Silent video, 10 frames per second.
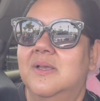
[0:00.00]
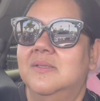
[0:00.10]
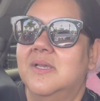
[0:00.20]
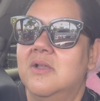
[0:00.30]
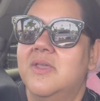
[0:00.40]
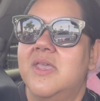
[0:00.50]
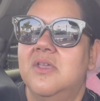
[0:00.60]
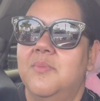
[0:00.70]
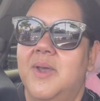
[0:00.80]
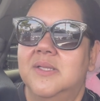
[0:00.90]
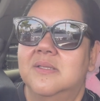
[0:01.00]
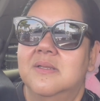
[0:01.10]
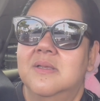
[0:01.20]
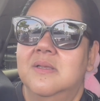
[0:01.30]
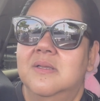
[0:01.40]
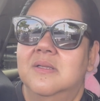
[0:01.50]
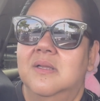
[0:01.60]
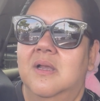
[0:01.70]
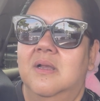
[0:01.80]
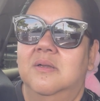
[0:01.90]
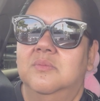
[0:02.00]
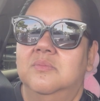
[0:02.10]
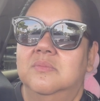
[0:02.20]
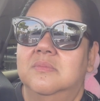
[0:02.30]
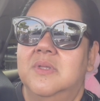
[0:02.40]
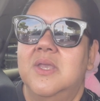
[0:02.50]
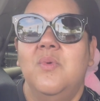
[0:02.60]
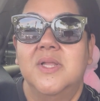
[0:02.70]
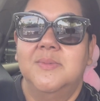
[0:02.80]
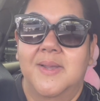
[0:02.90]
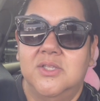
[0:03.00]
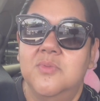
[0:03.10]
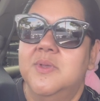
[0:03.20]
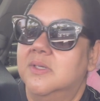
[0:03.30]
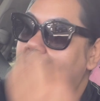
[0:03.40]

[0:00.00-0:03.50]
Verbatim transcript: I was like, okay, you could buy, um, he wanted to buy two milks.